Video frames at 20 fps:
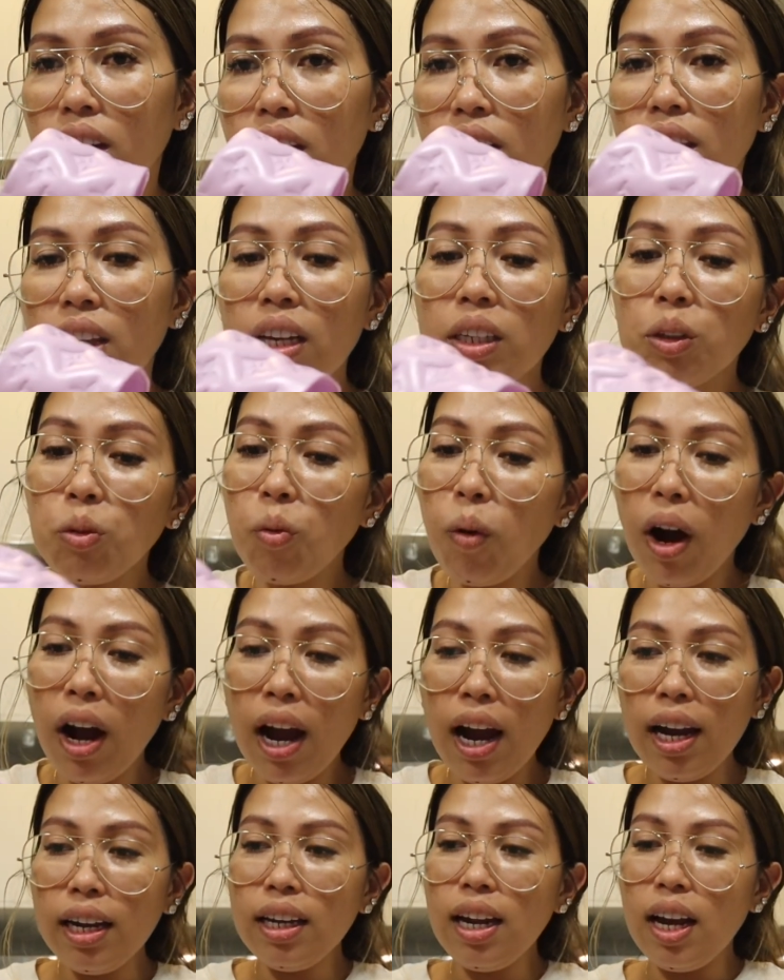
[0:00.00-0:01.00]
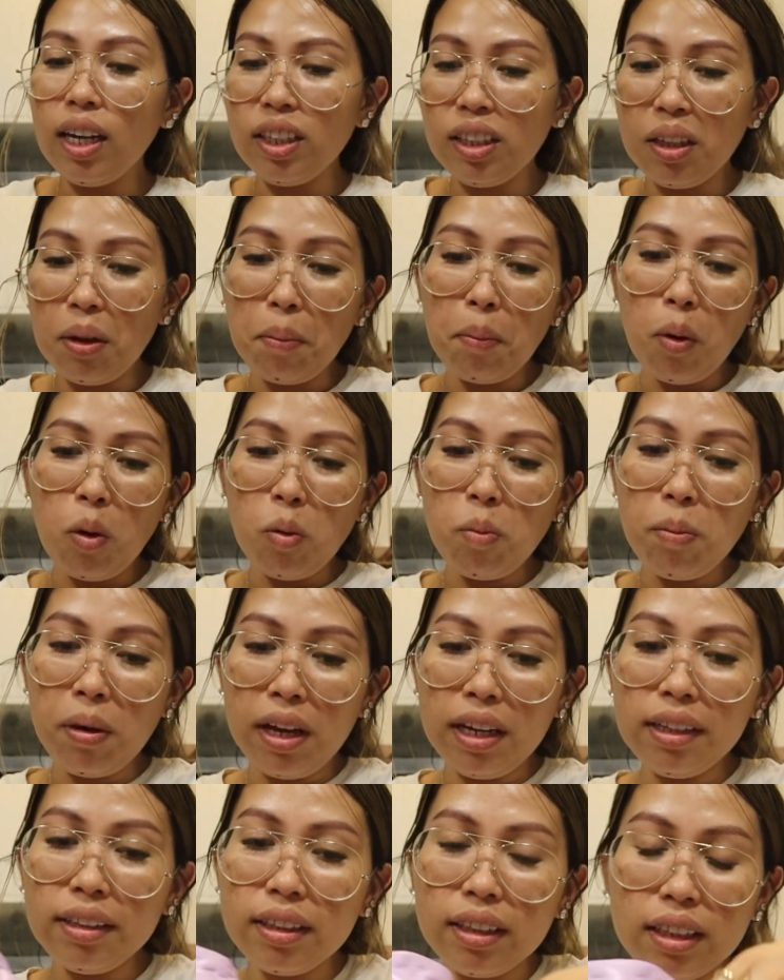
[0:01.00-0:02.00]
This one, at the
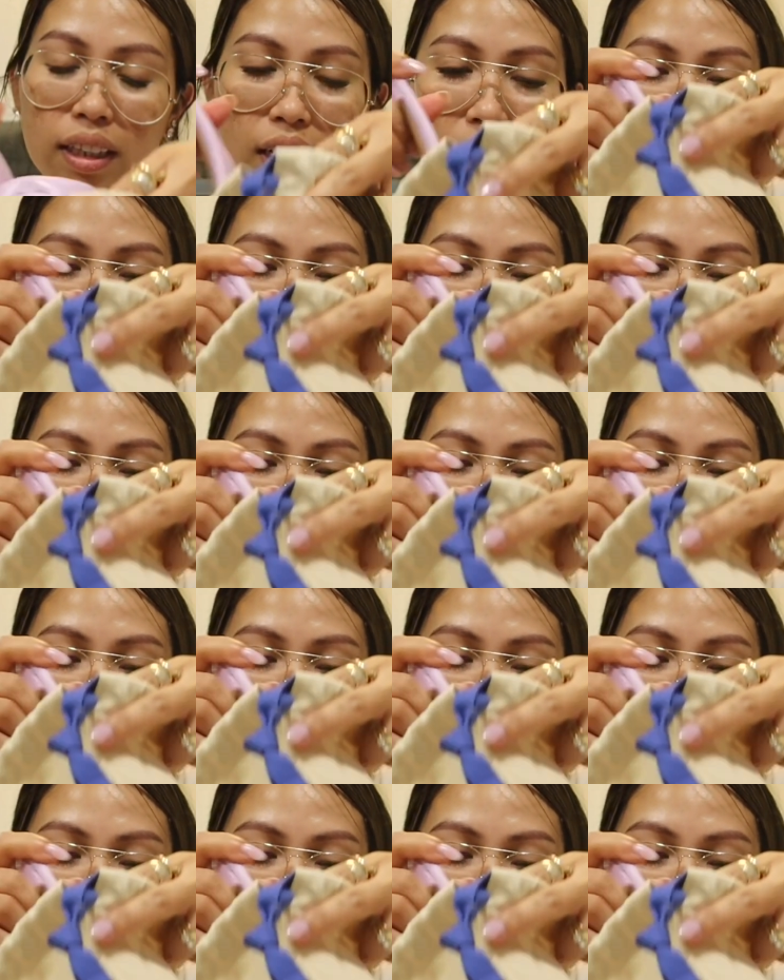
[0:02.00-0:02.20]
moment,